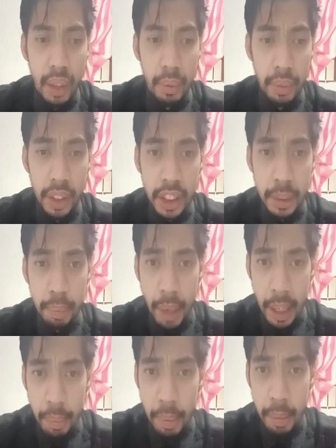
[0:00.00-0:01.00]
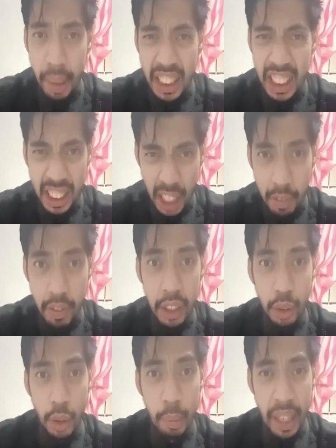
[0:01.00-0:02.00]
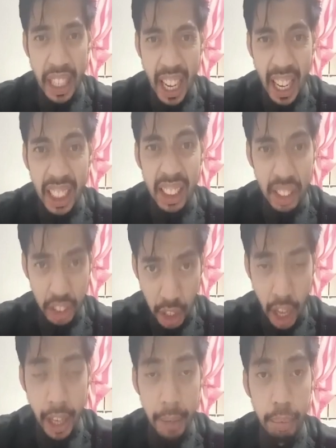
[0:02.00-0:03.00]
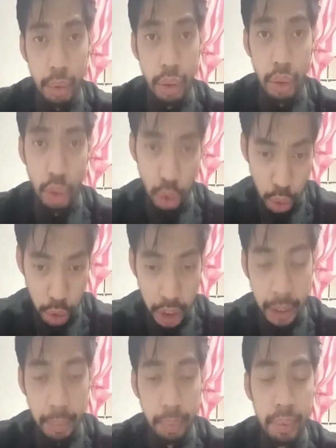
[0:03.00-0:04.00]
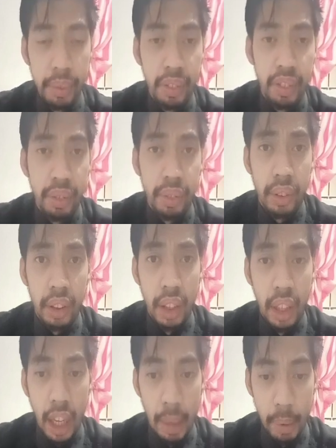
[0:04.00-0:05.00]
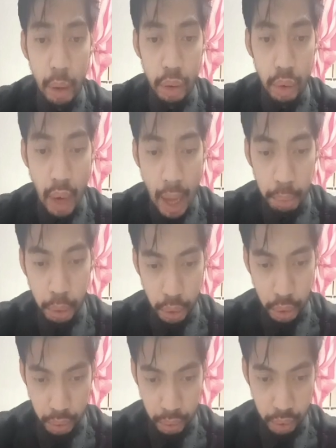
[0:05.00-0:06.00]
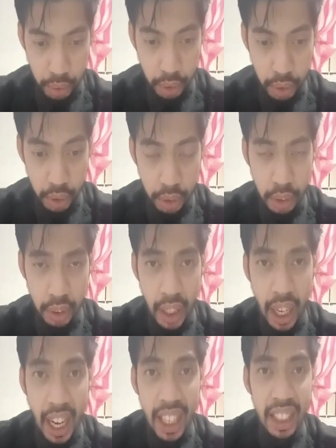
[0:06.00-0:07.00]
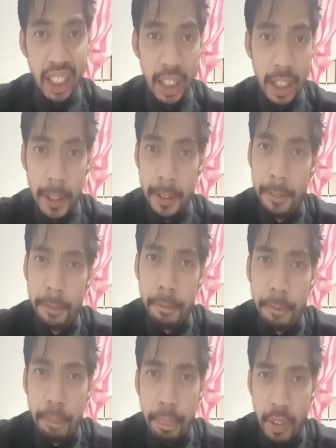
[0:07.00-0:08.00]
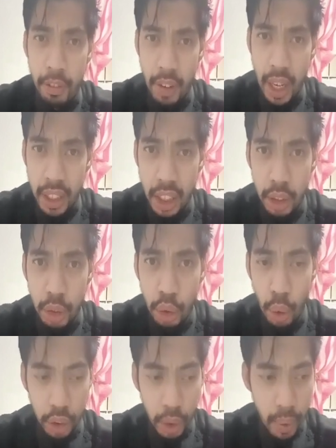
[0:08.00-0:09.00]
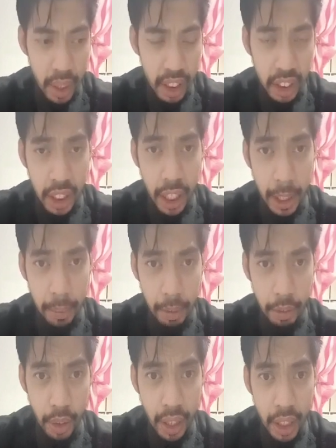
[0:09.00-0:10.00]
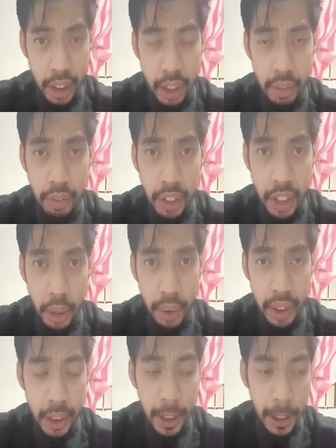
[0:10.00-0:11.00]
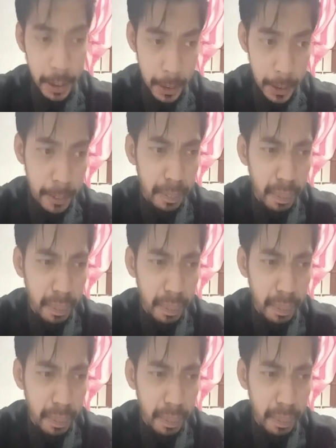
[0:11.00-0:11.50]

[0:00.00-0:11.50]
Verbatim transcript: this may be my seventh or my eighth time to dream about the rapture and the uh, final note I want to say before I end this video is this.